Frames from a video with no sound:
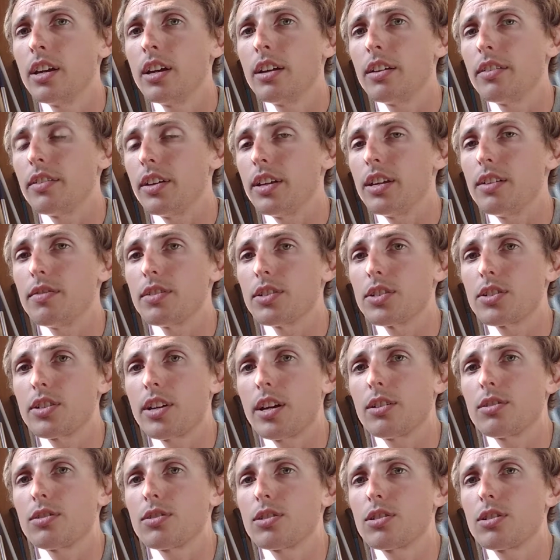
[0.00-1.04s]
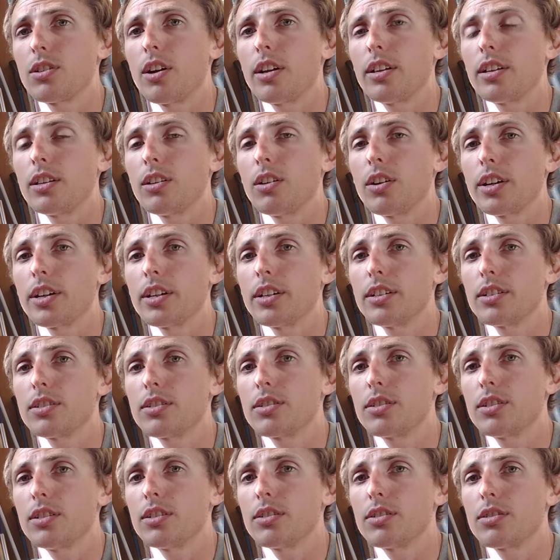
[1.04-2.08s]
that even sounds slightly like
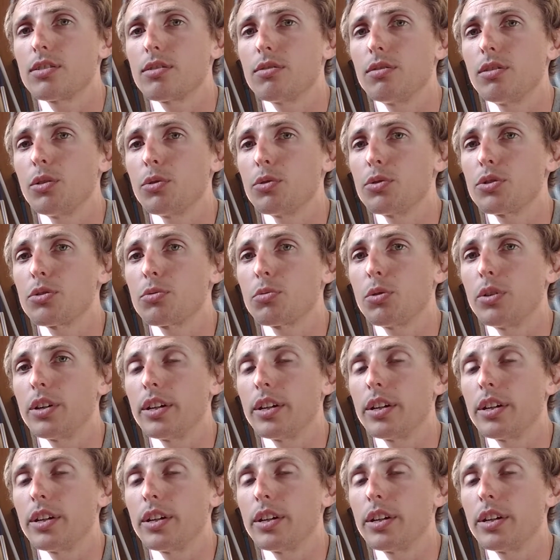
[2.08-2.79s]
it's loose or